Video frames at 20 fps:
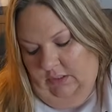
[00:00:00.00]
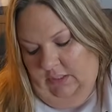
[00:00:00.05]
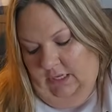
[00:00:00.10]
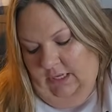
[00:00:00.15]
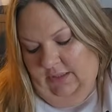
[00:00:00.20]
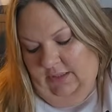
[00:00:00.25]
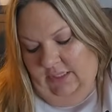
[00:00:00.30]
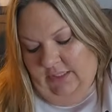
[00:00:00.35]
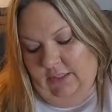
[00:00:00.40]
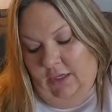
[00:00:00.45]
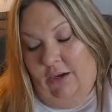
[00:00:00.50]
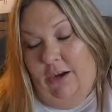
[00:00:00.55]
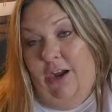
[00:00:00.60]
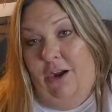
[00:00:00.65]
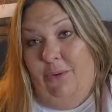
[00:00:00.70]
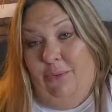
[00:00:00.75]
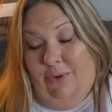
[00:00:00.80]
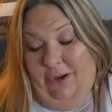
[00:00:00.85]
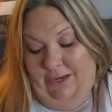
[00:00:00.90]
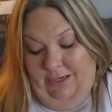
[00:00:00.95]
And this all
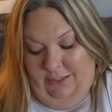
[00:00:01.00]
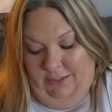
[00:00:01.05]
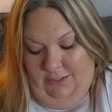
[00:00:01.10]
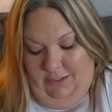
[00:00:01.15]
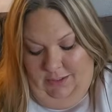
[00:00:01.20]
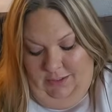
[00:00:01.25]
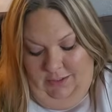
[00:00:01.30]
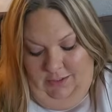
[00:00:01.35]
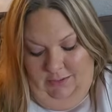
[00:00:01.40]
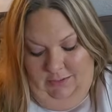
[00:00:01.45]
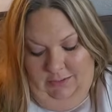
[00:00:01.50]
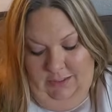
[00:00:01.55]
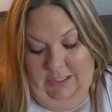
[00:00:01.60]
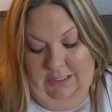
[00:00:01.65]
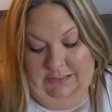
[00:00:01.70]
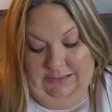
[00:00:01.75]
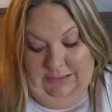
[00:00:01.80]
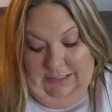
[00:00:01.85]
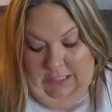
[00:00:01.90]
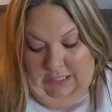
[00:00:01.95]
got rained on a
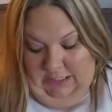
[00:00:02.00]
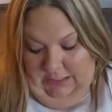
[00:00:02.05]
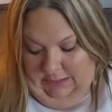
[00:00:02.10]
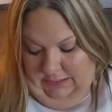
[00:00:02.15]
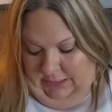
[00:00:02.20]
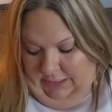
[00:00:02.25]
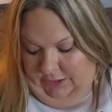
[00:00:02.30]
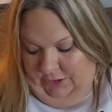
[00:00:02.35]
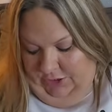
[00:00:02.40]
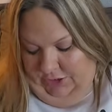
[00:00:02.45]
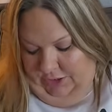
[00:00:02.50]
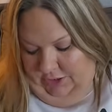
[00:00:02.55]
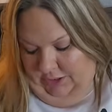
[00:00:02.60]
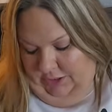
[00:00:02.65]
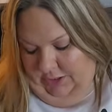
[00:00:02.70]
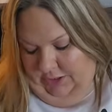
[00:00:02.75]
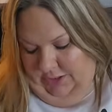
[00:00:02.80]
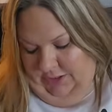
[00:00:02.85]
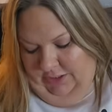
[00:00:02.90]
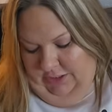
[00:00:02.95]
lot last
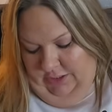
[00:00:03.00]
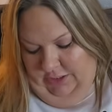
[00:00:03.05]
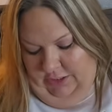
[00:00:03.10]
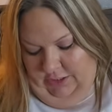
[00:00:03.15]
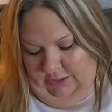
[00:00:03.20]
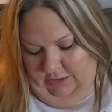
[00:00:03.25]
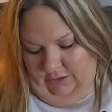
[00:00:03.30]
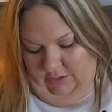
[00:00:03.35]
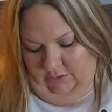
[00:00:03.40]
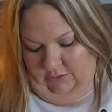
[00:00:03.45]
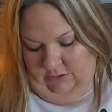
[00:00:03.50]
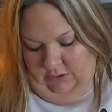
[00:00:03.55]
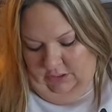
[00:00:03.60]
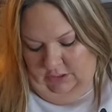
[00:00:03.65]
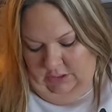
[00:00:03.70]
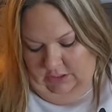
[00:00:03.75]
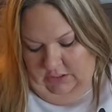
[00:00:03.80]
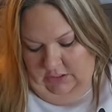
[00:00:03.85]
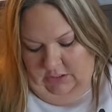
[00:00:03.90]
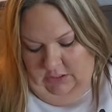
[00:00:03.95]
year, so
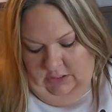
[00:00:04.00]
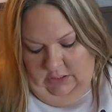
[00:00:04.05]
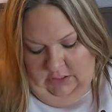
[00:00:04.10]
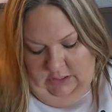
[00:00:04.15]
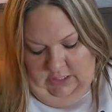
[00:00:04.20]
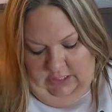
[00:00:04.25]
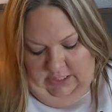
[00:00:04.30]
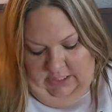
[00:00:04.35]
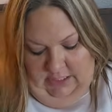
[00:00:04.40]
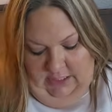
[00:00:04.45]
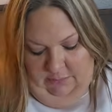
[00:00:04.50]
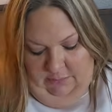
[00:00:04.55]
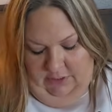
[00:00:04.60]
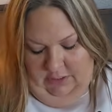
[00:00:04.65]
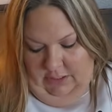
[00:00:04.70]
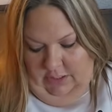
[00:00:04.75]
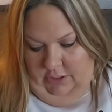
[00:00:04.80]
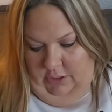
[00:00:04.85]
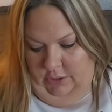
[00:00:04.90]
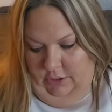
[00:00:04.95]
I am
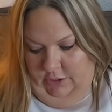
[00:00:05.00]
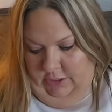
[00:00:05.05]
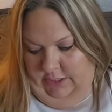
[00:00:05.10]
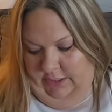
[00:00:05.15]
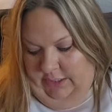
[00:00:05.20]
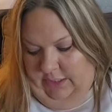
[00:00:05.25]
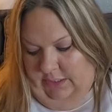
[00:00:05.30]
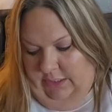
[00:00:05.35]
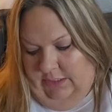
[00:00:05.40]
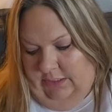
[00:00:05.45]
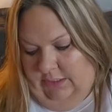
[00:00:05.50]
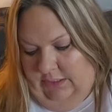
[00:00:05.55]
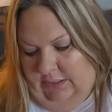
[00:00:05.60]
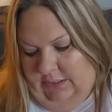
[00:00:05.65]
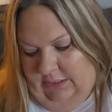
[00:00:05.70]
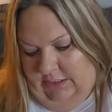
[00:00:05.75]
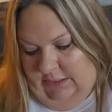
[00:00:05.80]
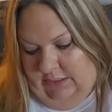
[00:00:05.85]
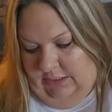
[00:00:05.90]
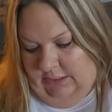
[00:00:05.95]

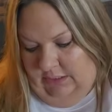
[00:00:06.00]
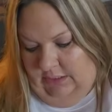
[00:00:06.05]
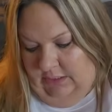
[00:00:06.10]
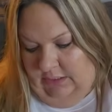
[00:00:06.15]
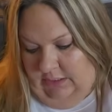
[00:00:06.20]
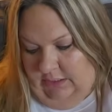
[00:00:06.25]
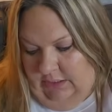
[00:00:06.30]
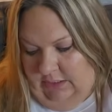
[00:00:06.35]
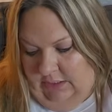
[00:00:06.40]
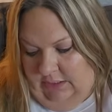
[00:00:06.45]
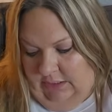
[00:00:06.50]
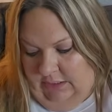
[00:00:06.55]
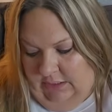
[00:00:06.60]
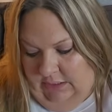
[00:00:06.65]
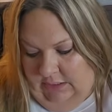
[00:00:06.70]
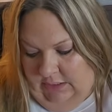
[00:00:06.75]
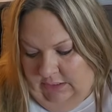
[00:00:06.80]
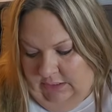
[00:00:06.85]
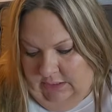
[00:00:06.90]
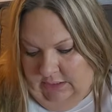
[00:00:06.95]
curious
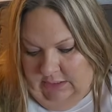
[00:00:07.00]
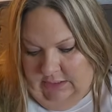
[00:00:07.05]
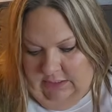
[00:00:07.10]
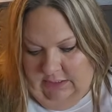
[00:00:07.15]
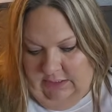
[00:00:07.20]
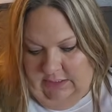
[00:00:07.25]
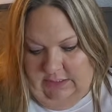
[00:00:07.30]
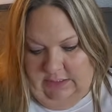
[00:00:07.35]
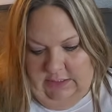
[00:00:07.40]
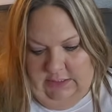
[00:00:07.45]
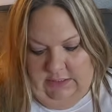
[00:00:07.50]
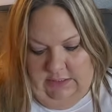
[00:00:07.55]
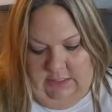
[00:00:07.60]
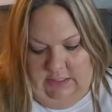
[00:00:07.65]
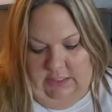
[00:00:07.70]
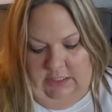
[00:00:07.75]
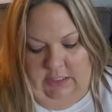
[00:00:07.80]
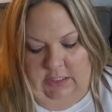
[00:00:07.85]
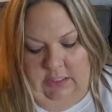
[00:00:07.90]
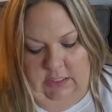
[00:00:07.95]
to
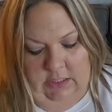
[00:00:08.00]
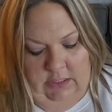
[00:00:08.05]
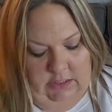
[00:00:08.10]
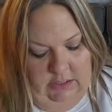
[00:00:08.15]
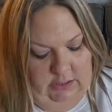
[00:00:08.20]
see.